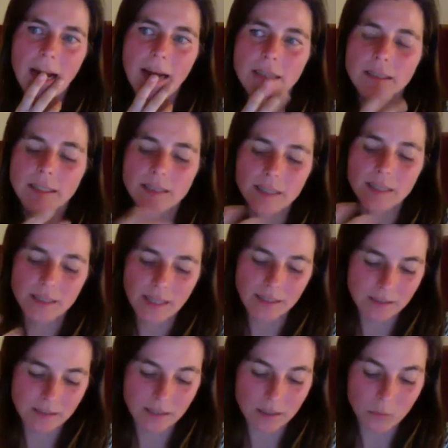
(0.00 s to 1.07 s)
this is, I think
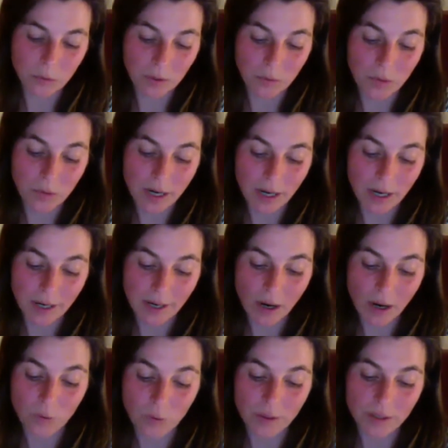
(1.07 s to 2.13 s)
that's where we are now
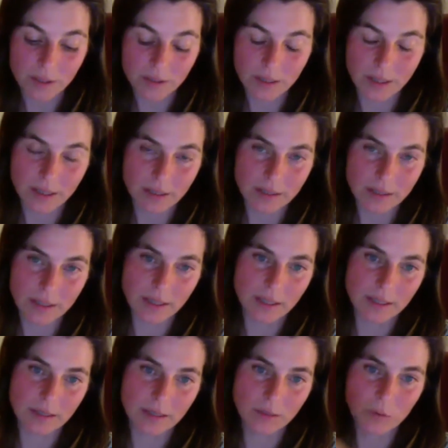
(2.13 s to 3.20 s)
within
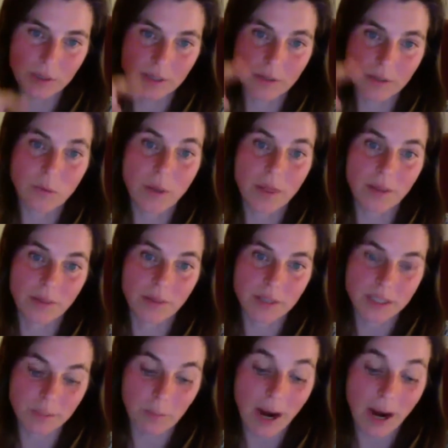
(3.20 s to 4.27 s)
within the
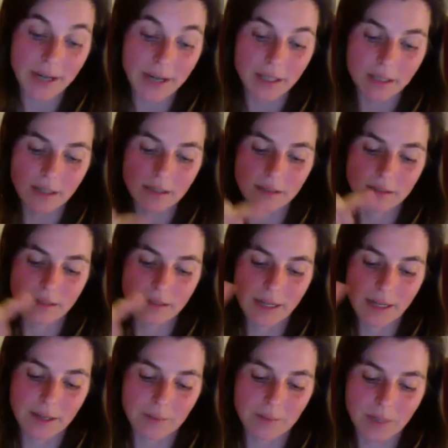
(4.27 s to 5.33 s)
spiral.
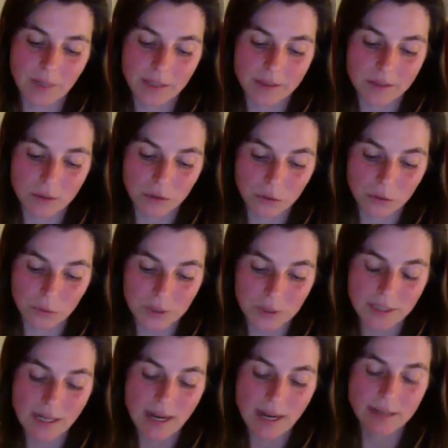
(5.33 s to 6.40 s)
I just go towards
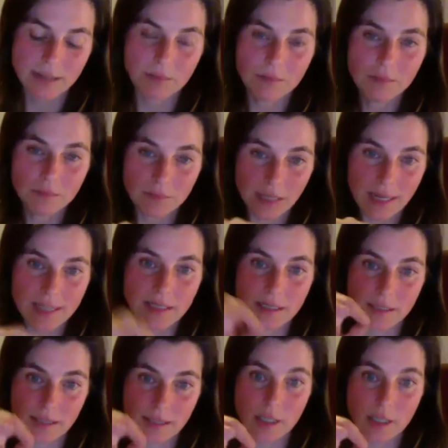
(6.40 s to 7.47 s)
the last
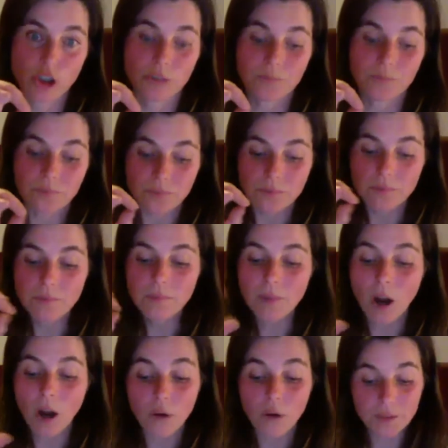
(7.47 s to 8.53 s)
section
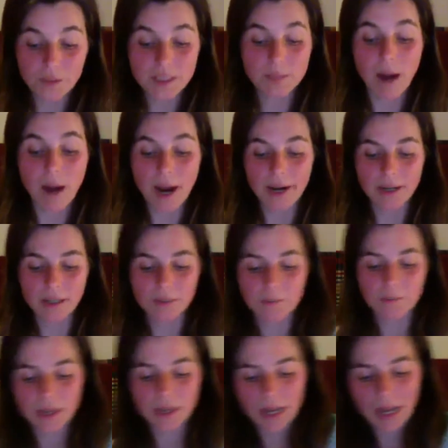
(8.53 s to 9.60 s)
of the spiral
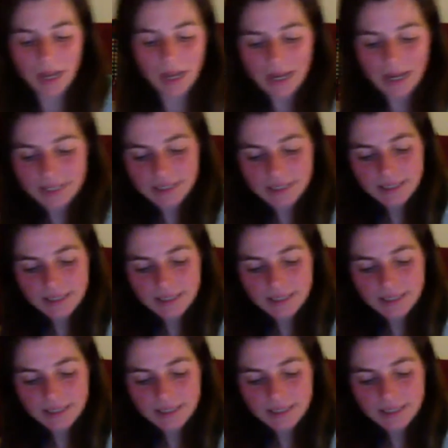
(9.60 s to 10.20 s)
is